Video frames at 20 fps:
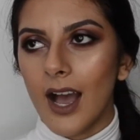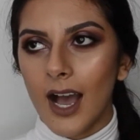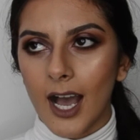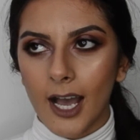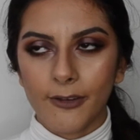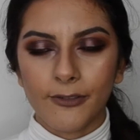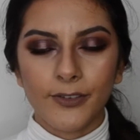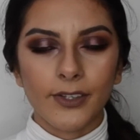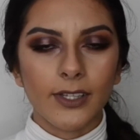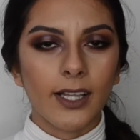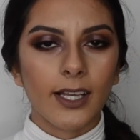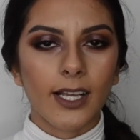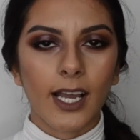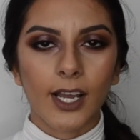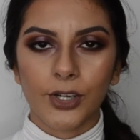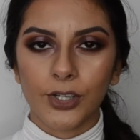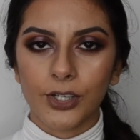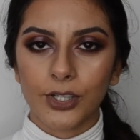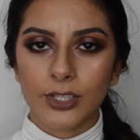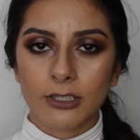I feel like I
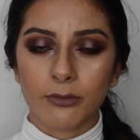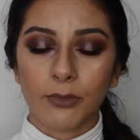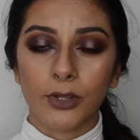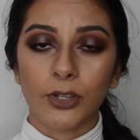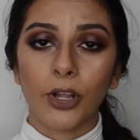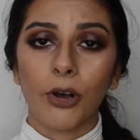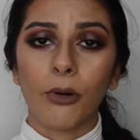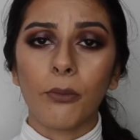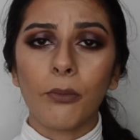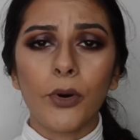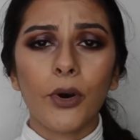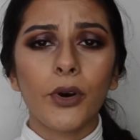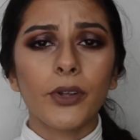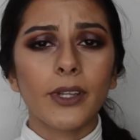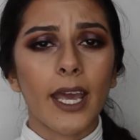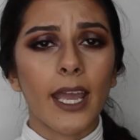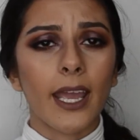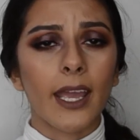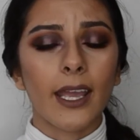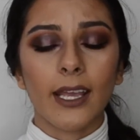could use them a lot more.
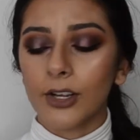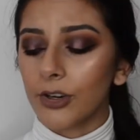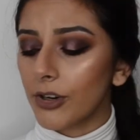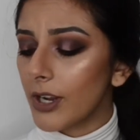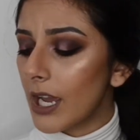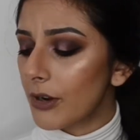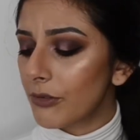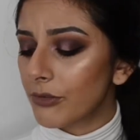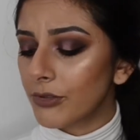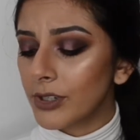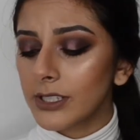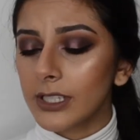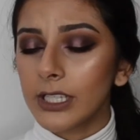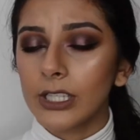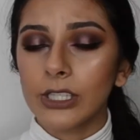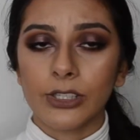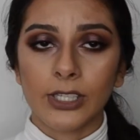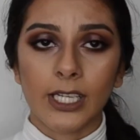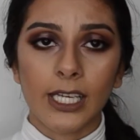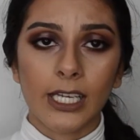They create really
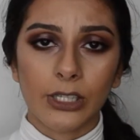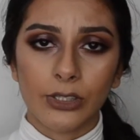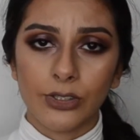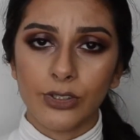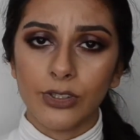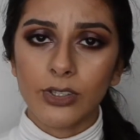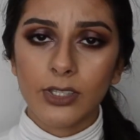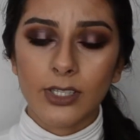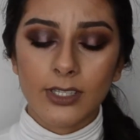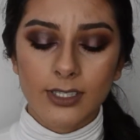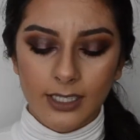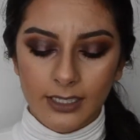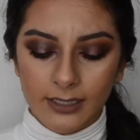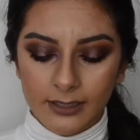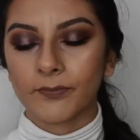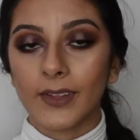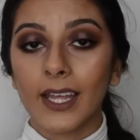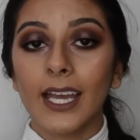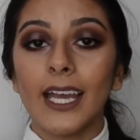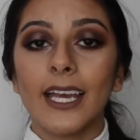unique looks.
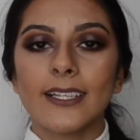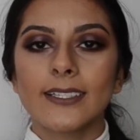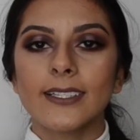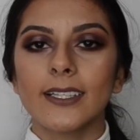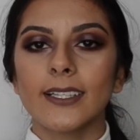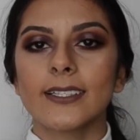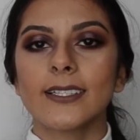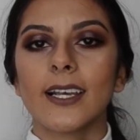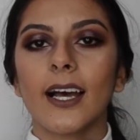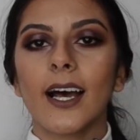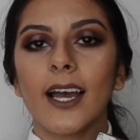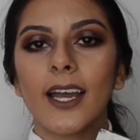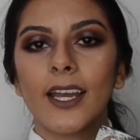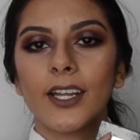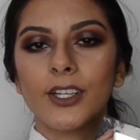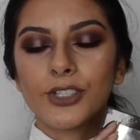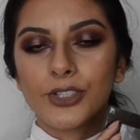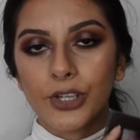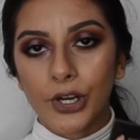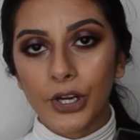Since
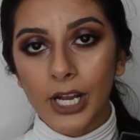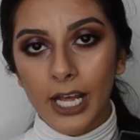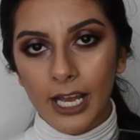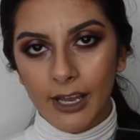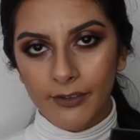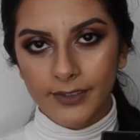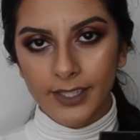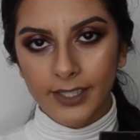I don't have